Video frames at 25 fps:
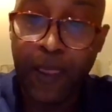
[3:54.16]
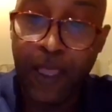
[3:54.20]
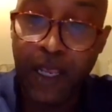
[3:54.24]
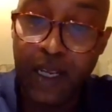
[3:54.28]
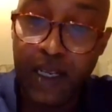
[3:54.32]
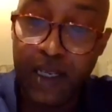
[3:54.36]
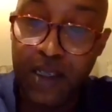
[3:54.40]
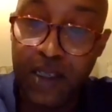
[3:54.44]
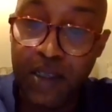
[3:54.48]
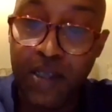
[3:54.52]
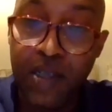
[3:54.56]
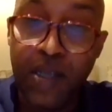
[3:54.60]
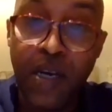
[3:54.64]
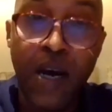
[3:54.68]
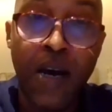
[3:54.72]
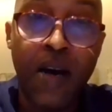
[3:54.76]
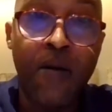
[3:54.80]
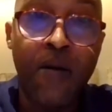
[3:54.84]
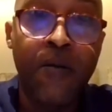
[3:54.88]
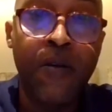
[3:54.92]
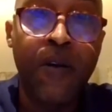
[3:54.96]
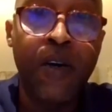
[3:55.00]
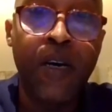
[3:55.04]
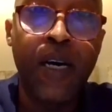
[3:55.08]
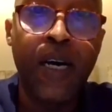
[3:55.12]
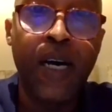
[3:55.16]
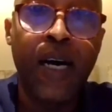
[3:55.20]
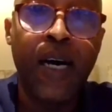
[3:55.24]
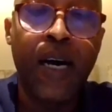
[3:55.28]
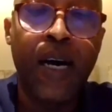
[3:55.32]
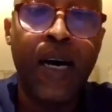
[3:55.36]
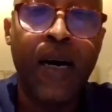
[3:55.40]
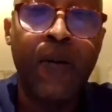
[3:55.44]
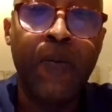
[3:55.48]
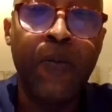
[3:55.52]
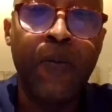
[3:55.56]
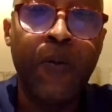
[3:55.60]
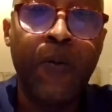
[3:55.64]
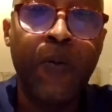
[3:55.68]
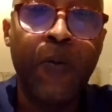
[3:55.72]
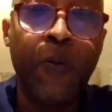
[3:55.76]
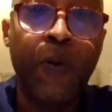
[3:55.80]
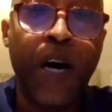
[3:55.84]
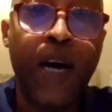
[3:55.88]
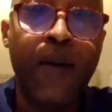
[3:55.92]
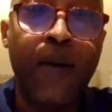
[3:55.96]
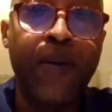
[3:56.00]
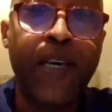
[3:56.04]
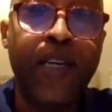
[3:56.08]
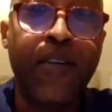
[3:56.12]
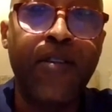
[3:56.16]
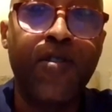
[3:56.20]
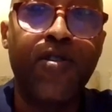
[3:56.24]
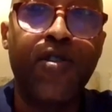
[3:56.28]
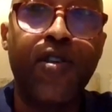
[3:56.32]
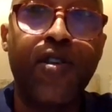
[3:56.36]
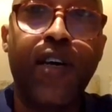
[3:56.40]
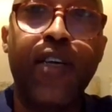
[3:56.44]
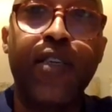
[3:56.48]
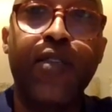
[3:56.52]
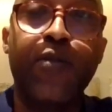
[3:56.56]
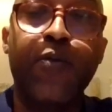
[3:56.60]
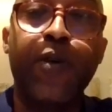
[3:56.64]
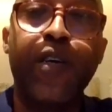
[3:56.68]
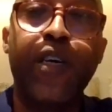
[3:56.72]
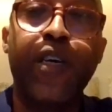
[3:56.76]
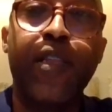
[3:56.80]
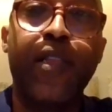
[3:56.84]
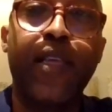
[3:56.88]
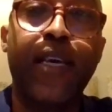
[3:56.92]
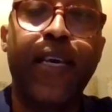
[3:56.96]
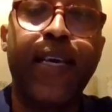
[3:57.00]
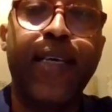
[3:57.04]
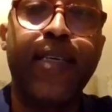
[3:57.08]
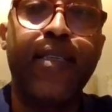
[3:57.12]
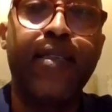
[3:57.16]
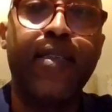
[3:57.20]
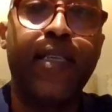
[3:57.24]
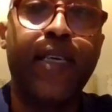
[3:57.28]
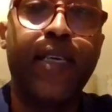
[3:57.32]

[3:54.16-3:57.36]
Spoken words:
So what I'm going to start with is